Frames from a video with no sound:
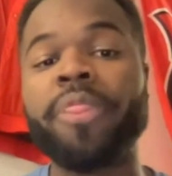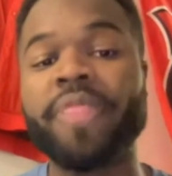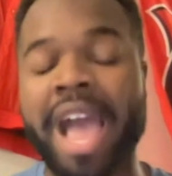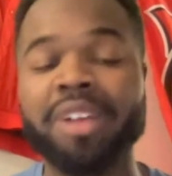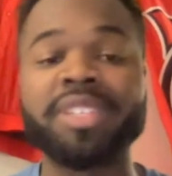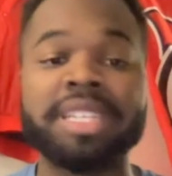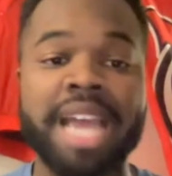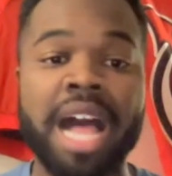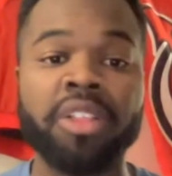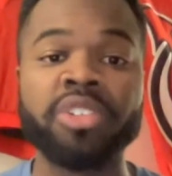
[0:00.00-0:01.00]
thousand
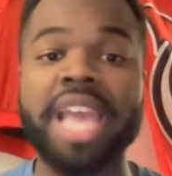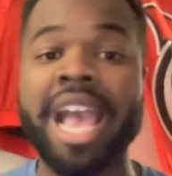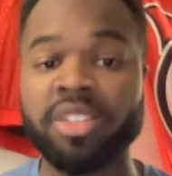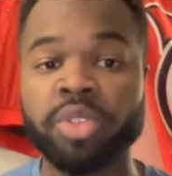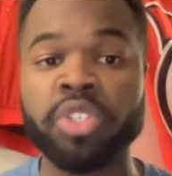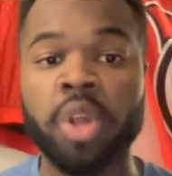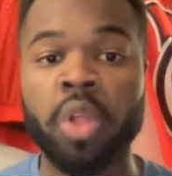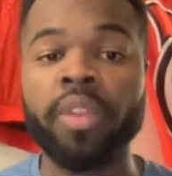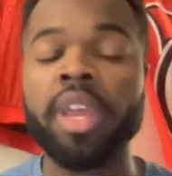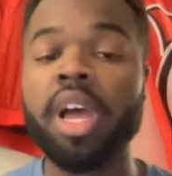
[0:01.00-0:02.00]
dollars as a
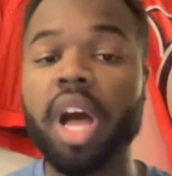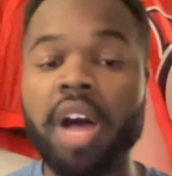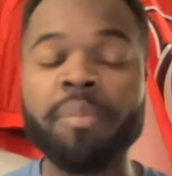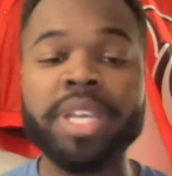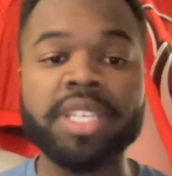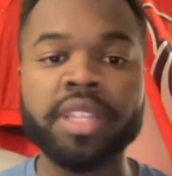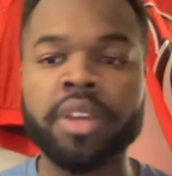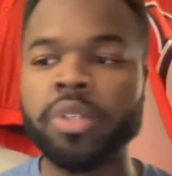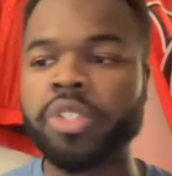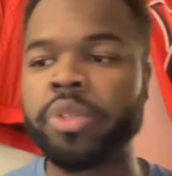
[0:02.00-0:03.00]
result of missing
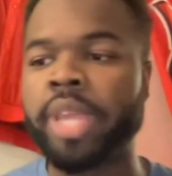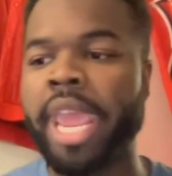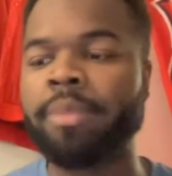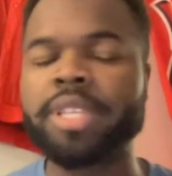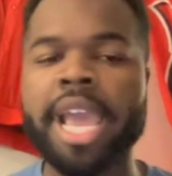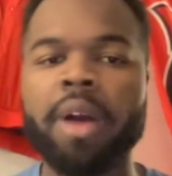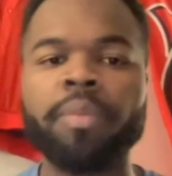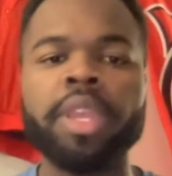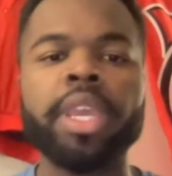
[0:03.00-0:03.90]
those two games. Now,